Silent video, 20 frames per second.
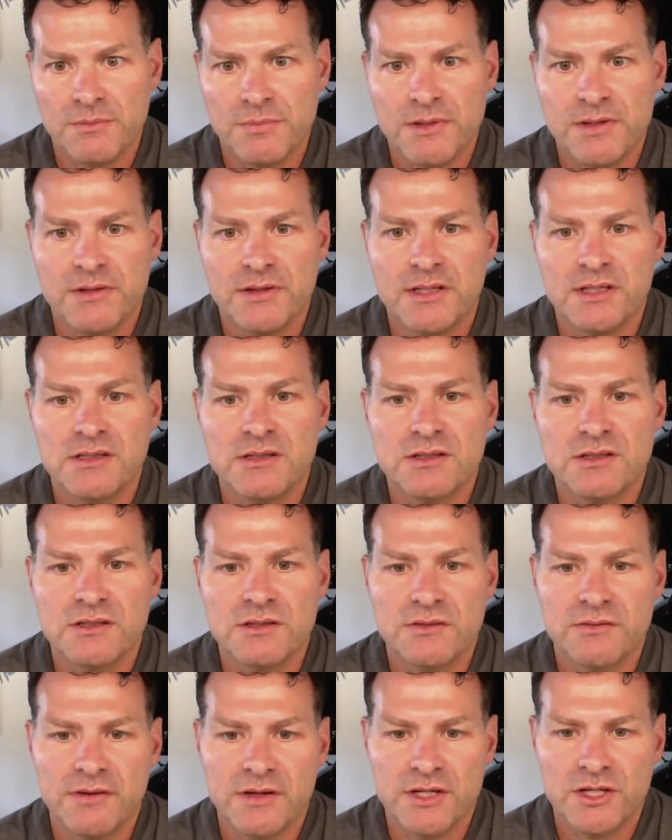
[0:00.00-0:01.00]
periods.
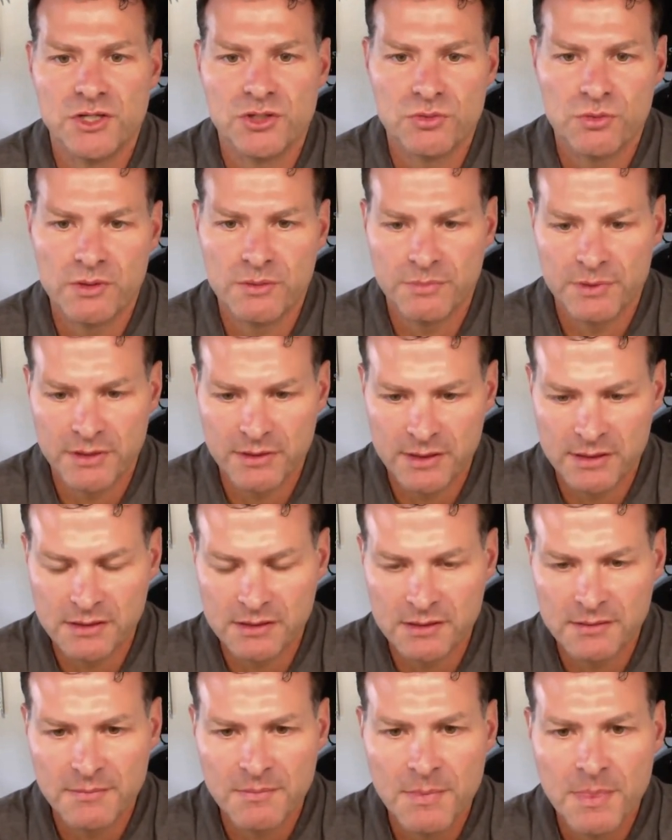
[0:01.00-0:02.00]
It's very short
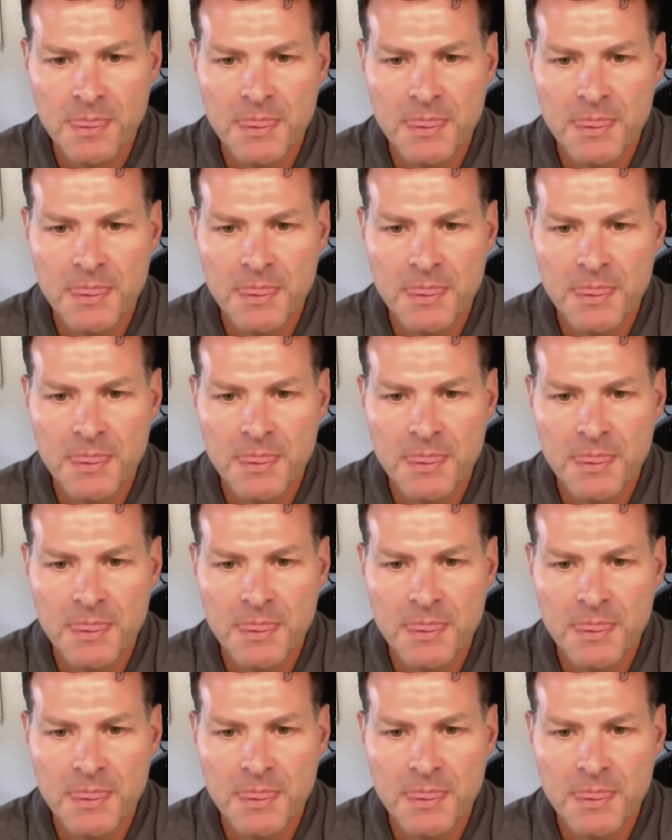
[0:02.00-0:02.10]
periods.